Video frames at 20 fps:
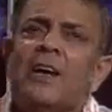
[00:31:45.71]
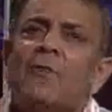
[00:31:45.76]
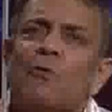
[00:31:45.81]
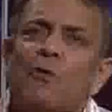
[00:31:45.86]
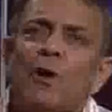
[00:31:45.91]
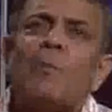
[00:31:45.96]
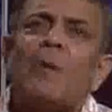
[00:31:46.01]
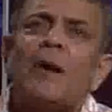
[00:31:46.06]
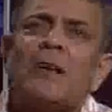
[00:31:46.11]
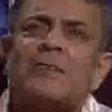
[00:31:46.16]

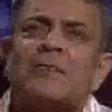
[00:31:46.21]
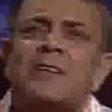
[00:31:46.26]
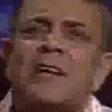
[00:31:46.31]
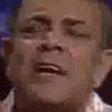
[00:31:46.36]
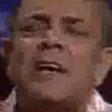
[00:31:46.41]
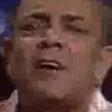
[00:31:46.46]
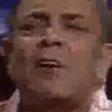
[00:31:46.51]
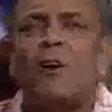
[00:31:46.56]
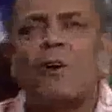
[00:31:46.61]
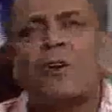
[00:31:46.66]
we must
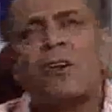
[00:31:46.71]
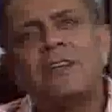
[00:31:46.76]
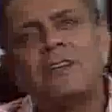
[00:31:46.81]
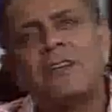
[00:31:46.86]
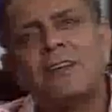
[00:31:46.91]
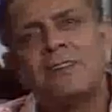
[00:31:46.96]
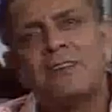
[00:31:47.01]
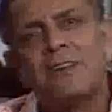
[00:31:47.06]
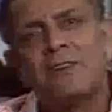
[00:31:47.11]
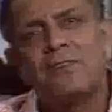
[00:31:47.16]
take
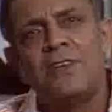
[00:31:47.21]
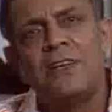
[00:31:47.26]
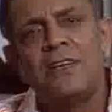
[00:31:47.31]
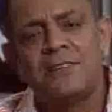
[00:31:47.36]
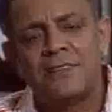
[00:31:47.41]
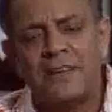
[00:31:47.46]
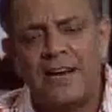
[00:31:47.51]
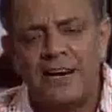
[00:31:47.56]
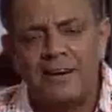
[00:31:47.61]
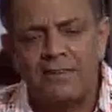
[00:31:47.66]
cognizance of
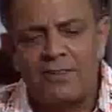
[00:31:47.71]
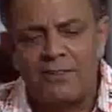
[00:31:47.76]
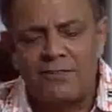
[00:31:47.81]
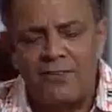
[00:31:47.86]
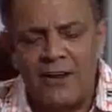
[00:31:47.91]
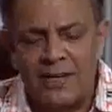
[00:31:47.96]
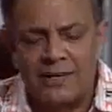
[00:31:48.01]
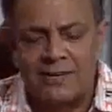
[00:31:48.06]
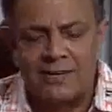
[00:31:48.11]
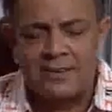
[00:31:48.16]
these kind of the
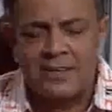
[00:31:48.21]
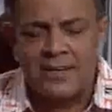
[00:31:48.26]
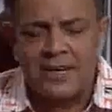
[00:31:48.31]
factors.